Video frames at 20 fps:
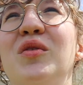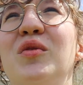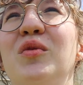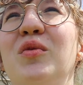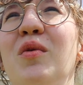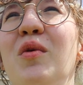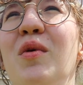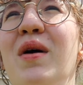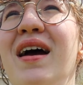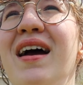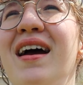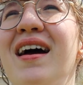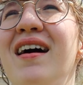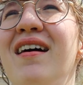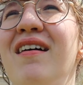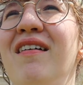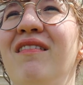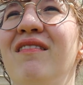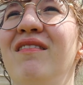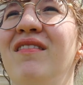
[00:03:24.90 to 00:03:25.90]

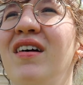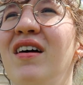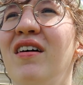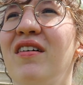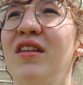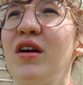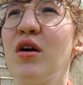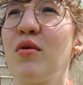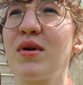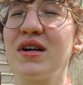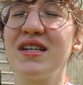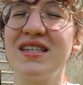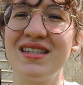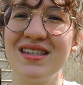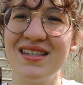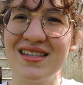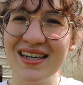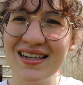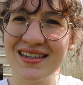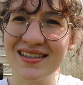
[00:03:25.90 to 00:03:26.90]
Wow. There were
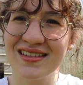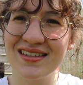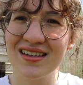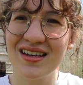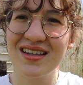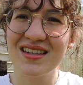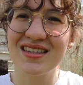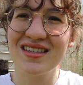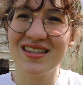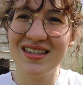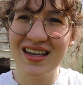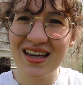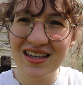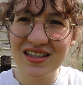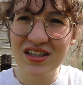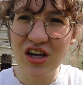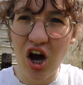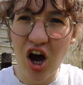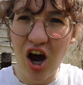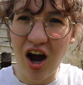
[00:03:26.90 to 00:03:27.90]
six
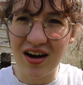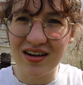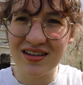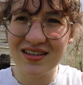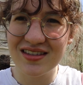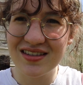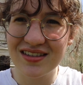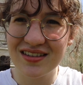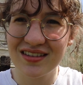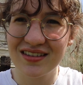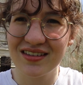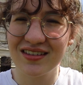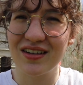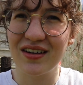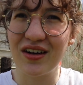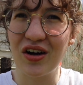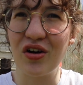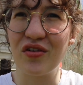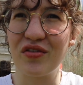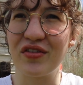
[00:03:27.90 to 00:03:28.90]
hawks
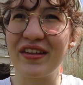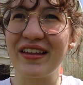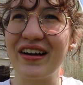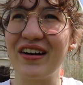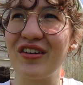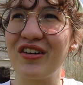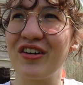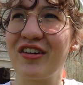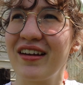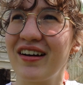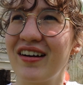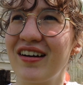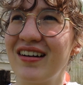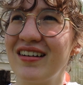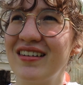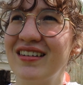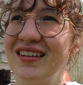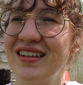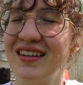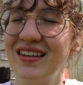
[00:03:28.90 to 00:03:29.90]
over there earlier,
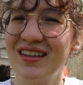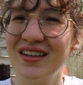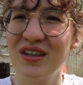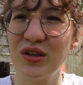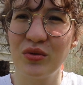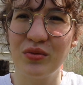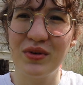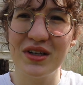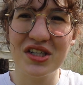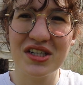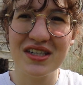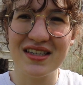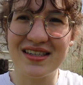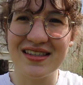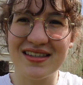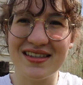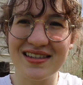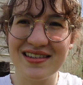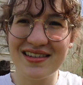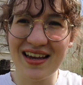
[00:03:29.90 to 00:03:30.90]
which is
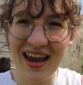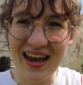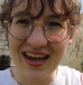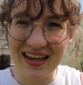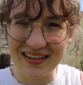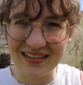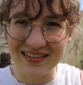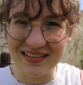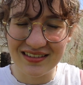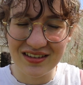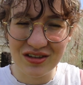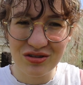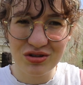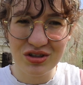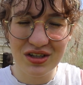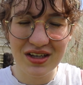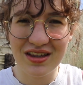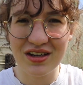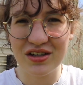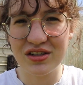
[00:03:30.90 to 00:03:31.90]
insane.
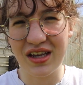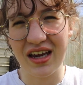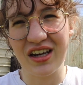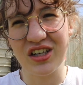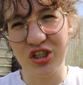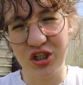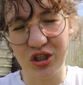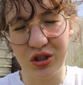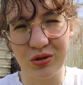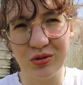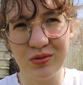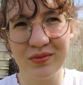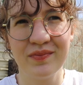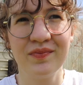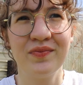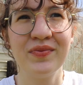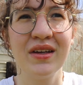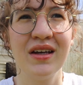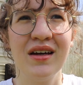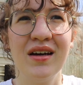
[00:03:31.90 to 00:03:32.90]
Usually there's like two,
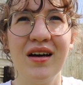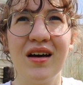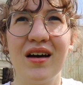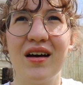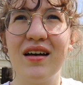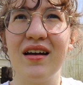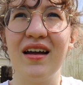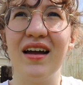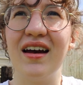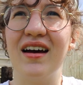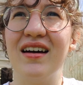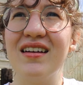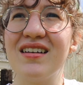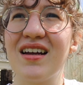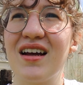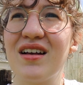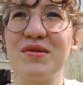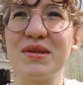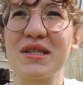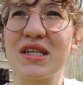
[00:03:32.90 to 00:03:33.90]
and
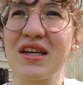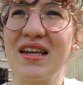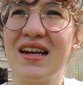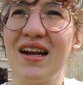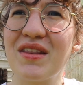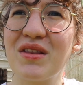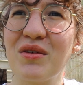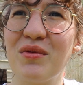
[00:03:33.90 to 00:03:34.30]
I was looking out the